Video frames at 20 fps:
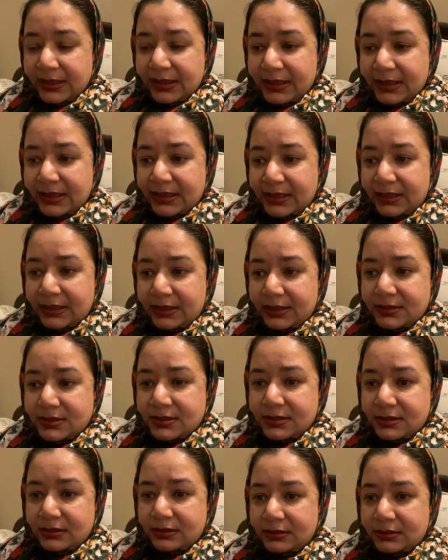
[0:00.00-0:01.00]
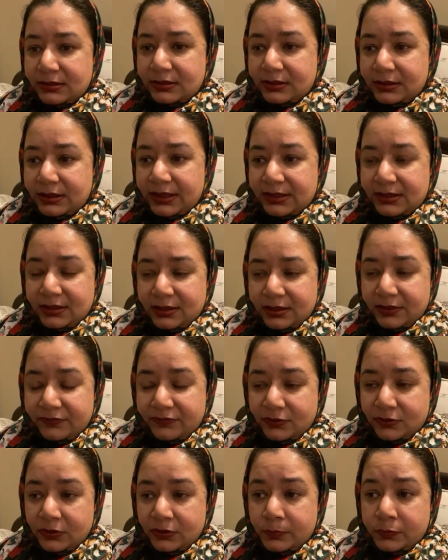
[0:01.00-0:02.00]
And I think if
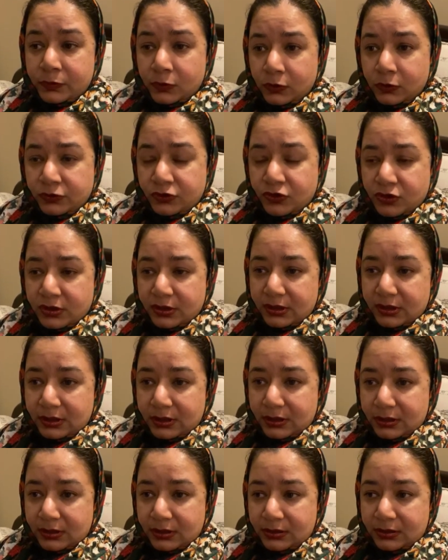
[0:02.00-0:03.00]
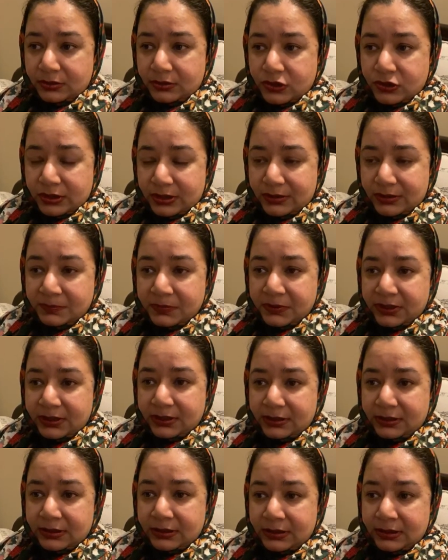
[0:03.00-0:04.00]
you approach Trump
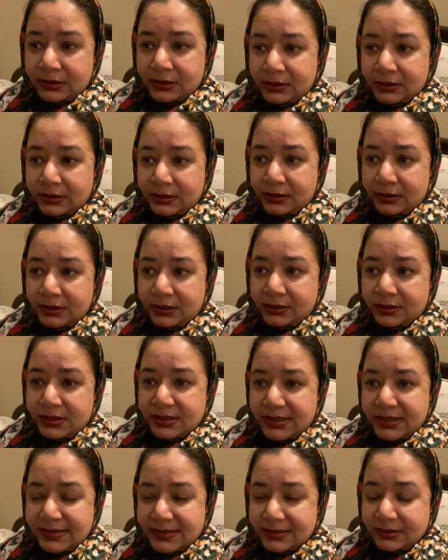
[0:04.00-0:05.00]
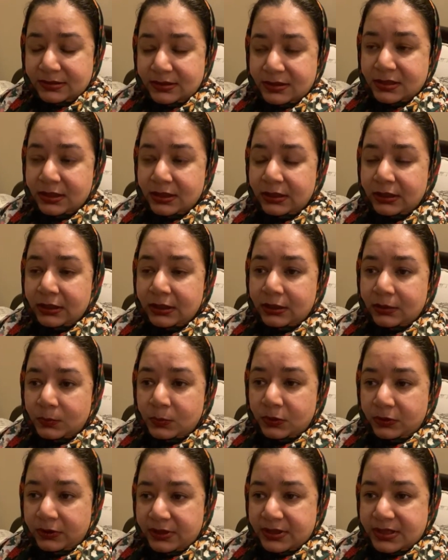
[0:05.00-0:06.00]
in a decent
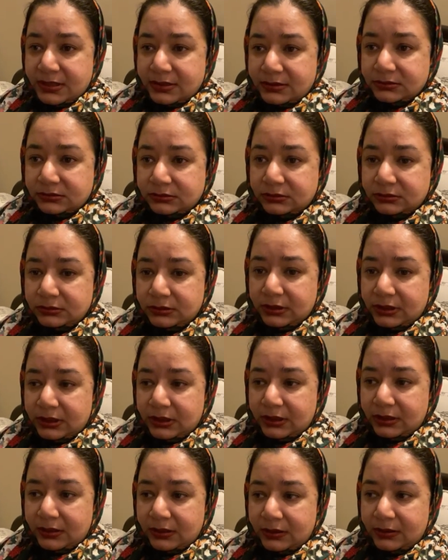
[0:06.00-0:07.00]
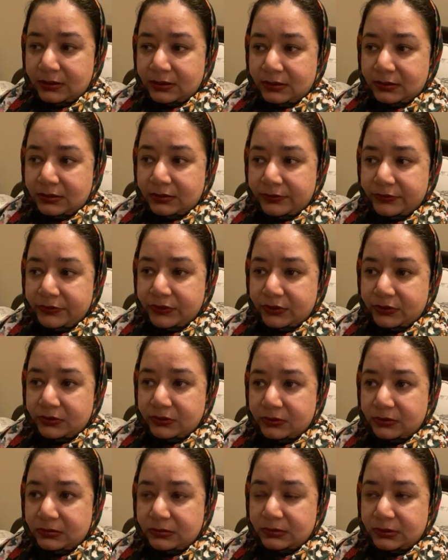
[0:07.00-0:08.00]
political,
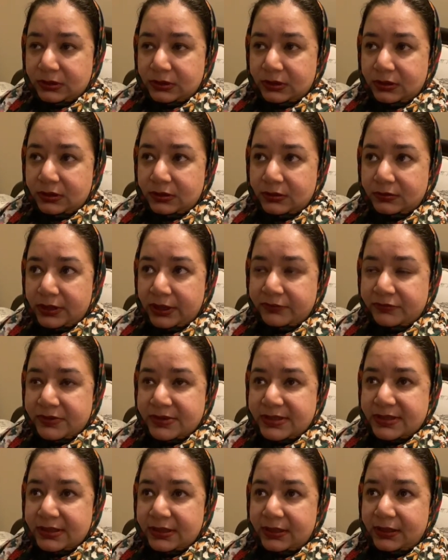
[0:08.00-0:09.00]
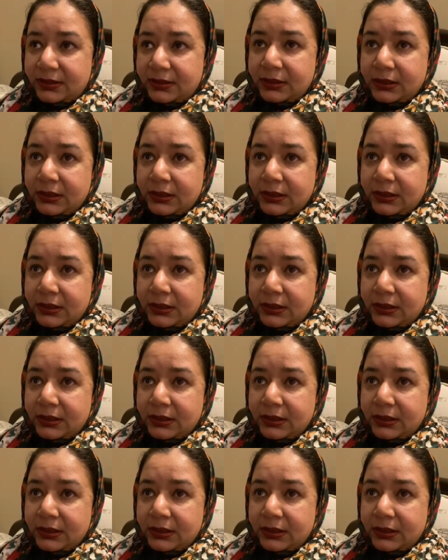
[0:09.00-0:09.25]
I would say,